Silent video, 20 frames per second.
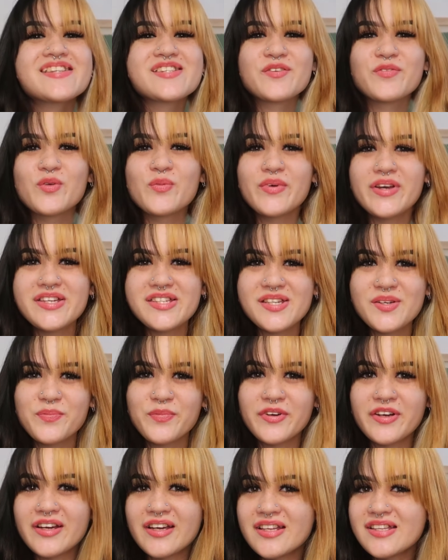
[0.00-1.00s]
So for basic
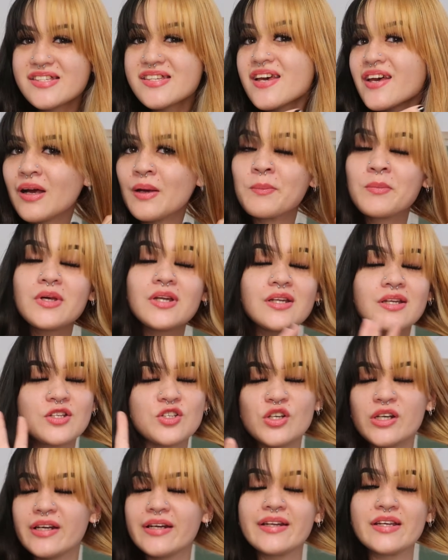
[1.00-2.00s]
braids, I'm gonna
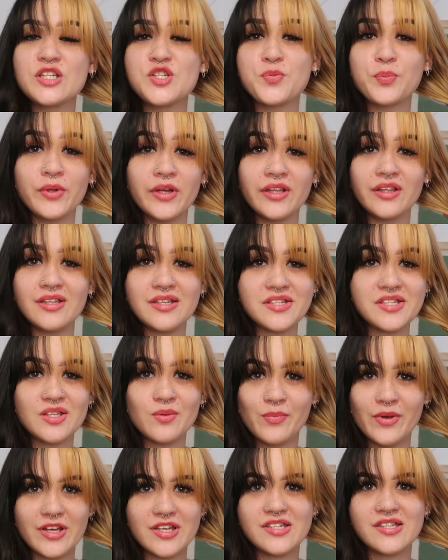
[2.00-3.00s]
try and explain this the
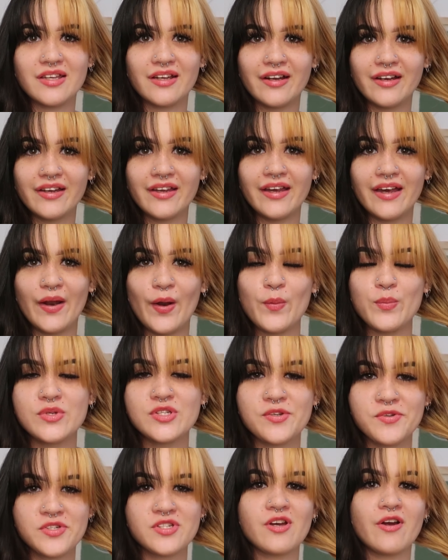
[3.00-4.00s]
best that I can. I'm
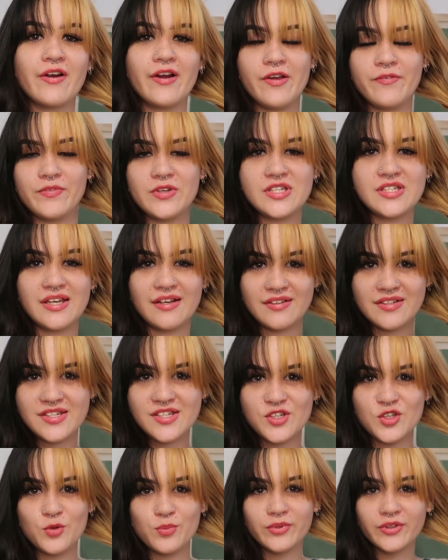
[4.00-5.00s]
so sorry if it sounds
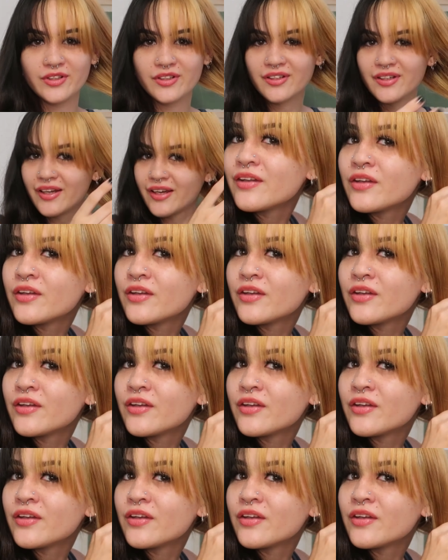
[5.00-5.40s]
stupid.